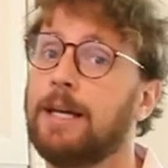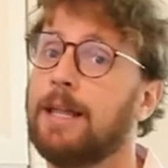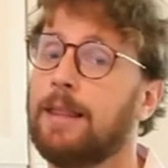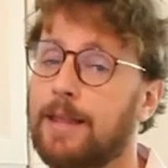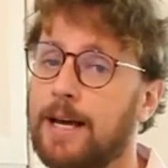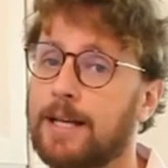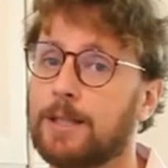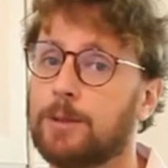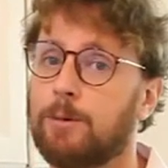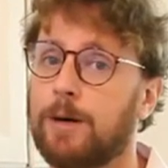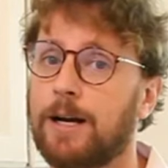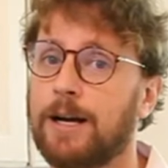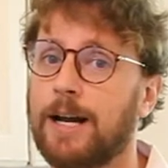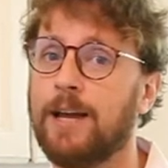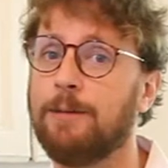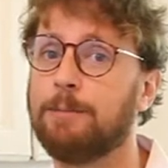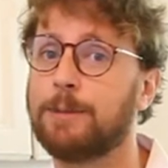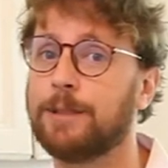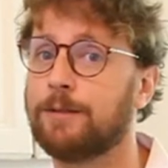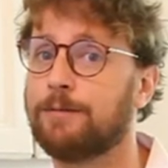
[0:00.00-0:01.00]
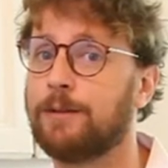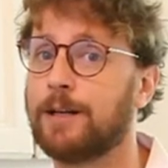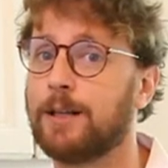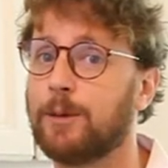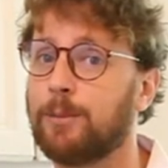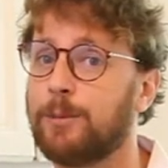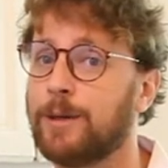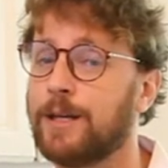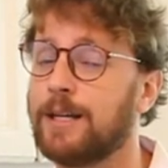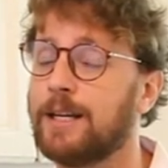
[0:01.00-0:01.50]
That's why I've been
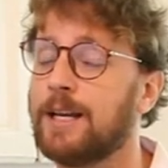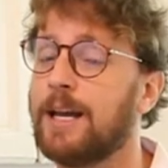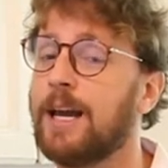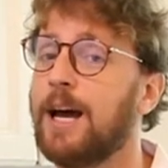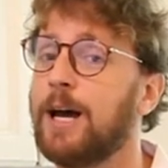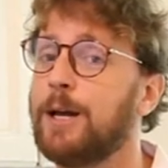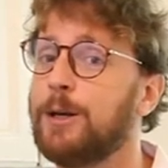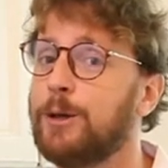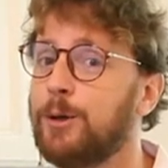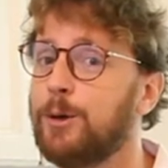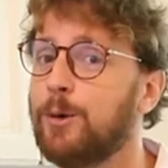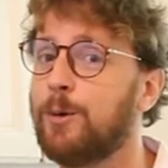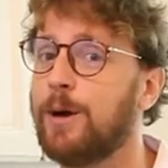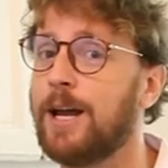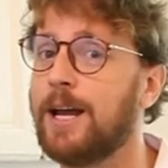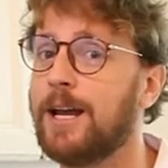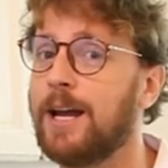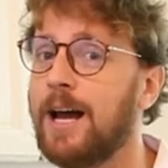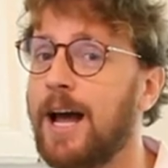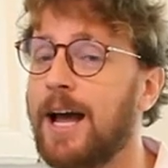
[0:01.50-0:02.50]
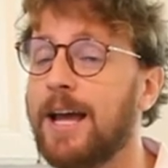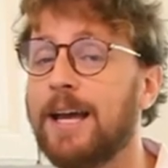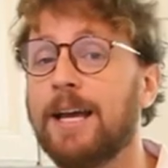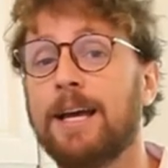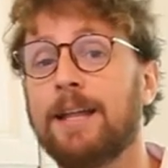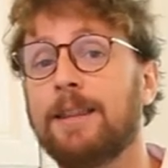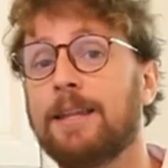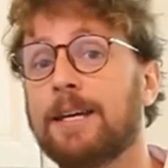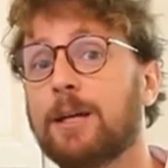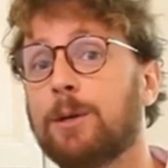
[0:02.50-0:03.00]
developing a new AI
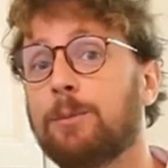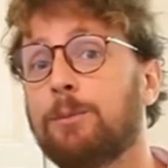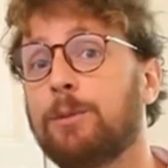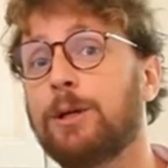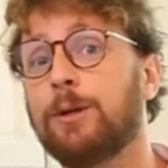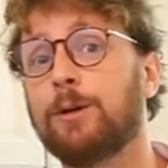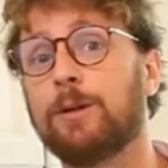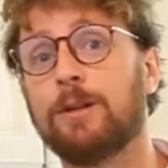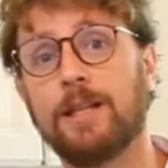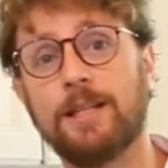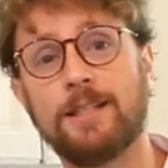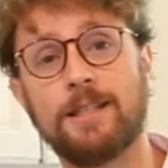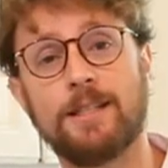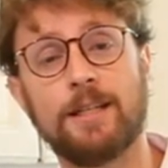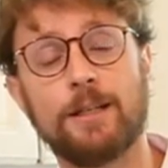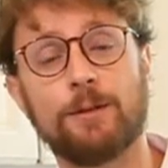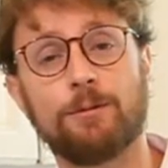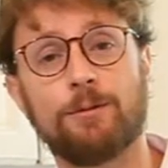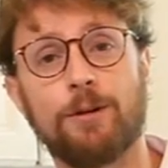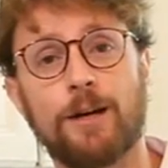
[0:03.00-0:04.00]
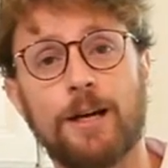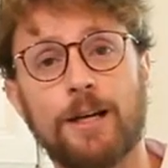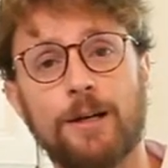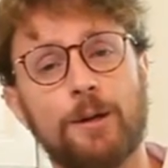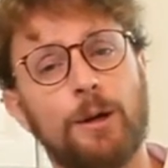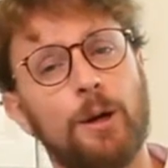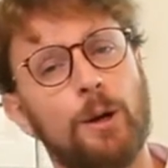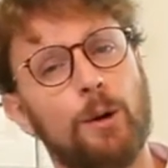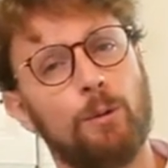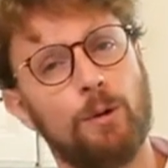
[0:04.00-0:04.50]
that can be your listening
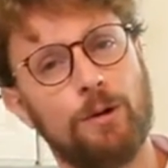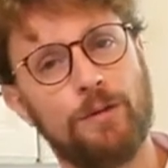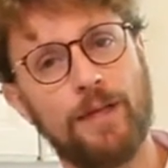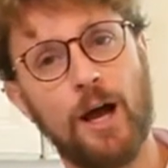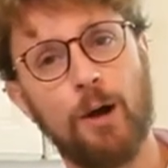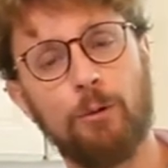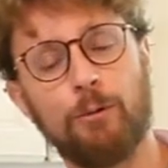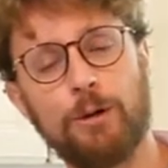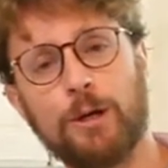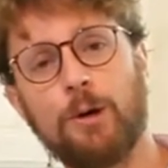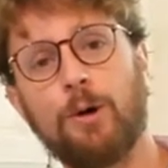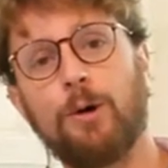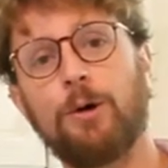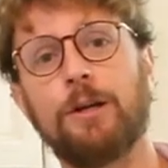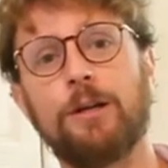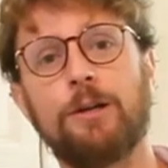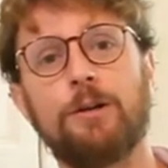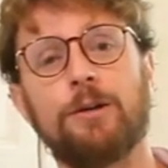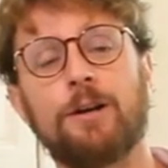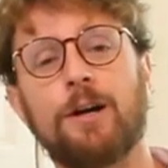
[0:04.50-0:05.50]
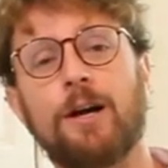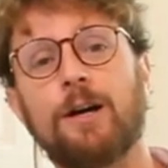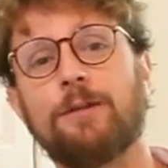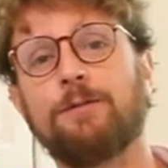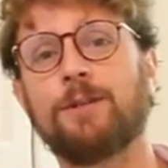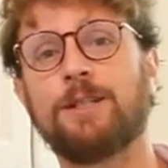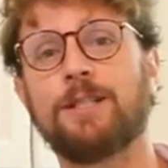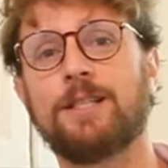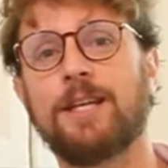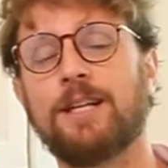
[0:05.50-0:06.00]
friend without recording your
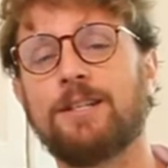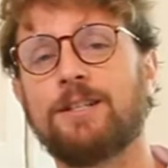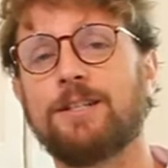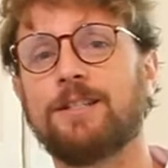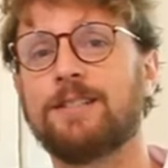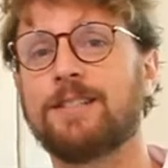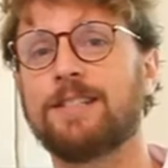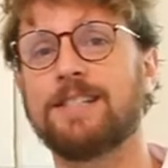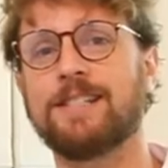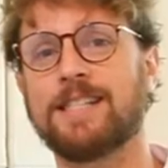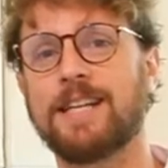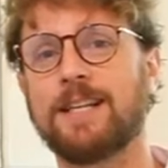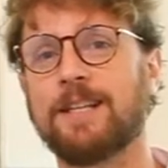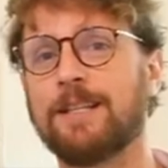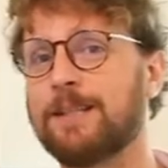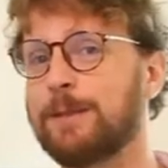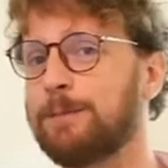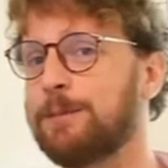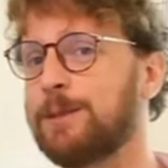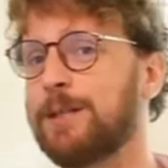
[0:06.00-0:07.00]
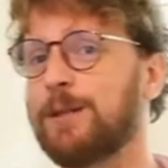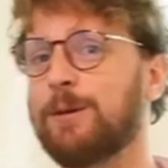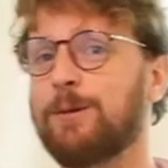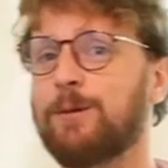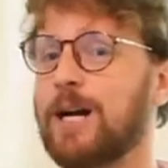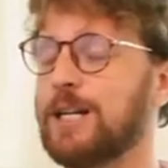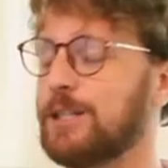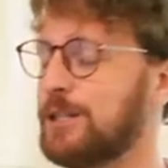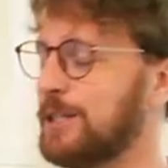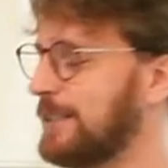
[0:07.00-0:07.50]
conversations and selling them to the
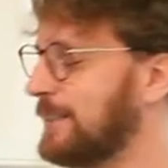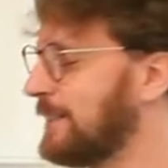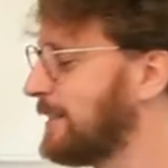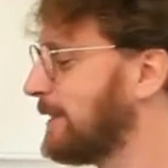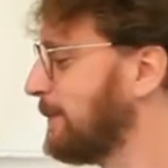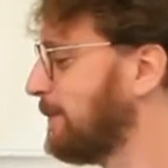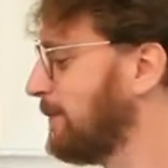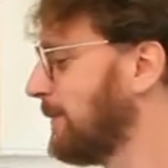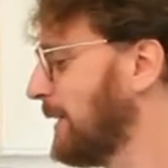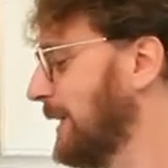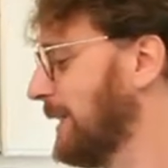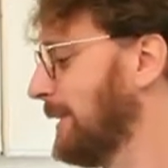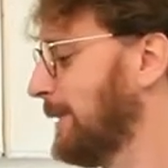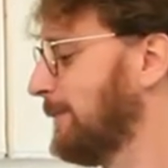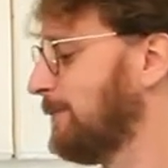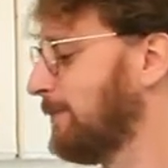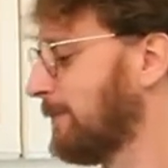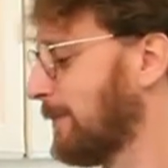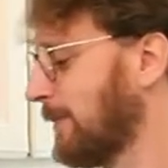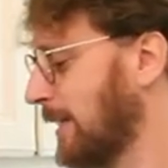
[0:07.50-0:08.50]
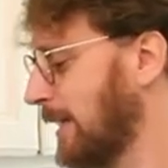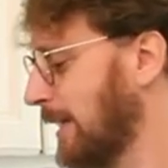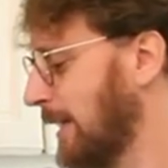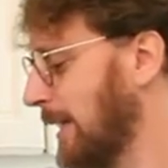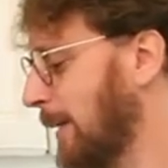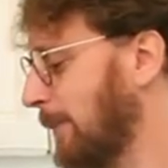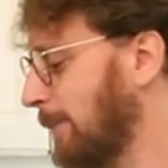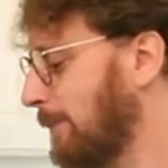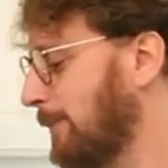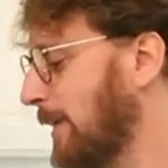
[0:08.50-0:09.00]
Russians.
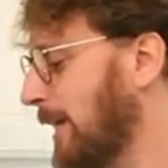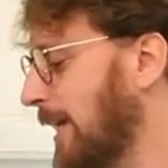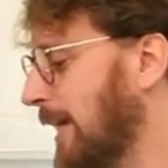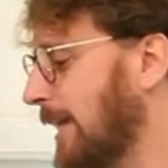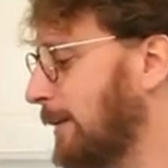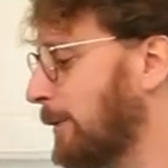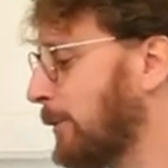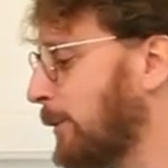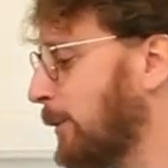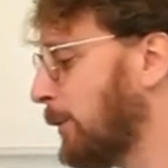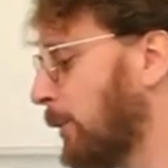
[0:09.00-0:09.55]
Meet